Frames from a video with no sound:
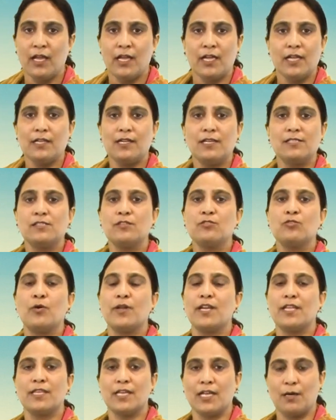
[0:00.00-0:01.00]
He doesn't know
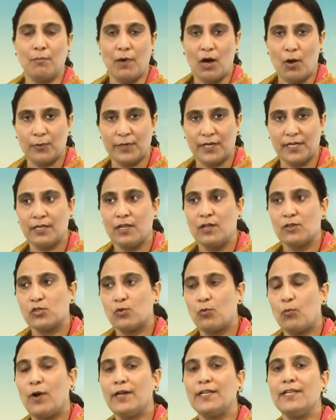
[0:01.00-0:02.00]
anything about it. So
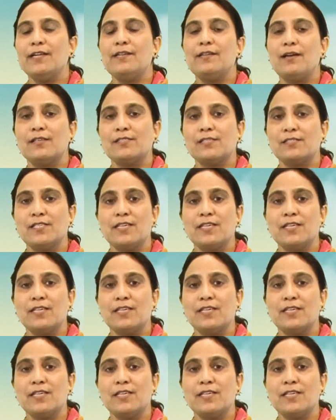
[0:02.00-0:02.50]
what he does is,